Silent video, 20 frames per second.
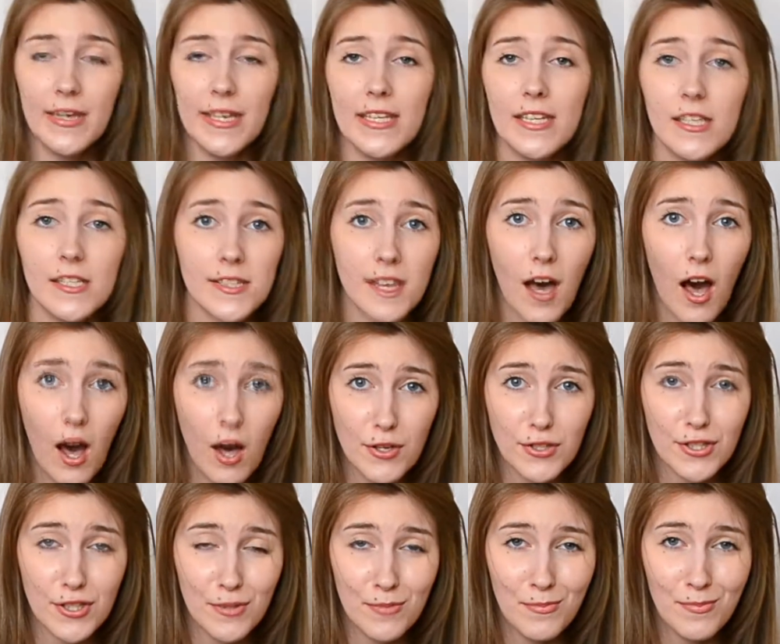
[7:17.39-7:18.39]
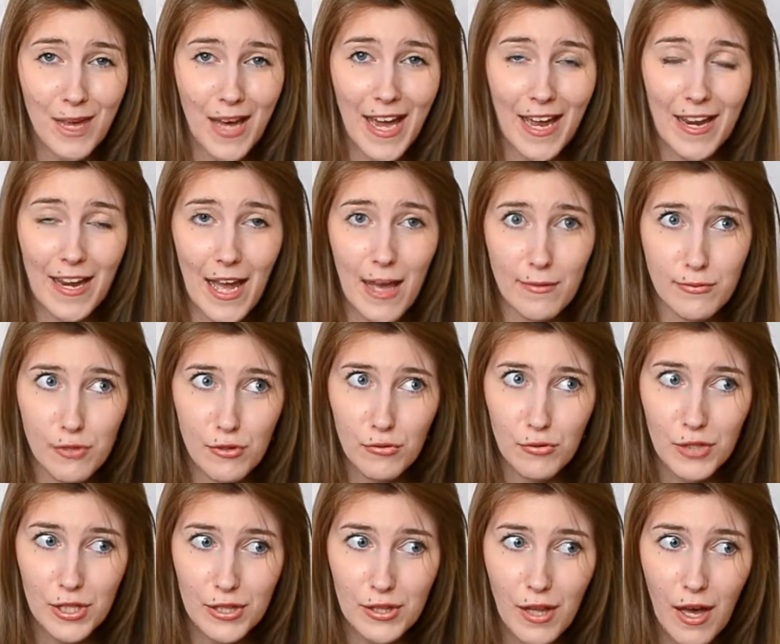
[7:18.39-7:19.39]
It is awesome. I
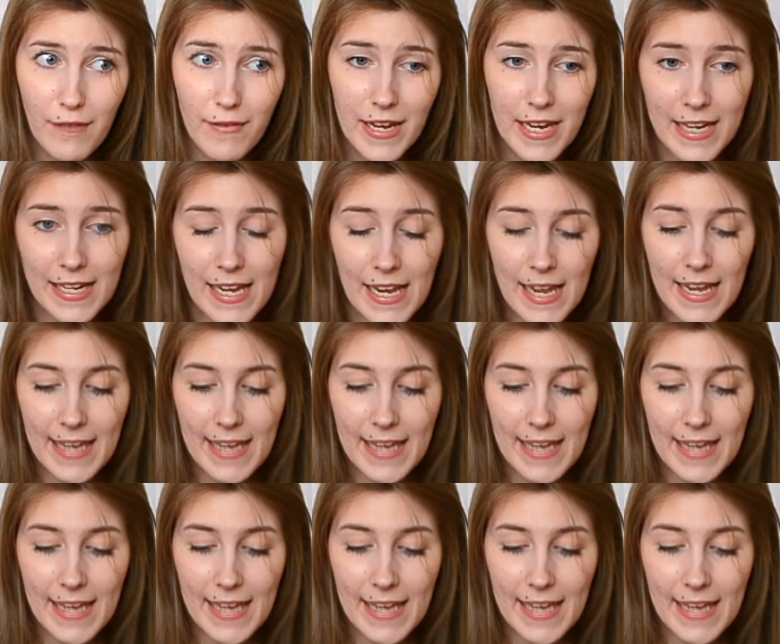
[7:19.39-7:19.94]
absolutely love it.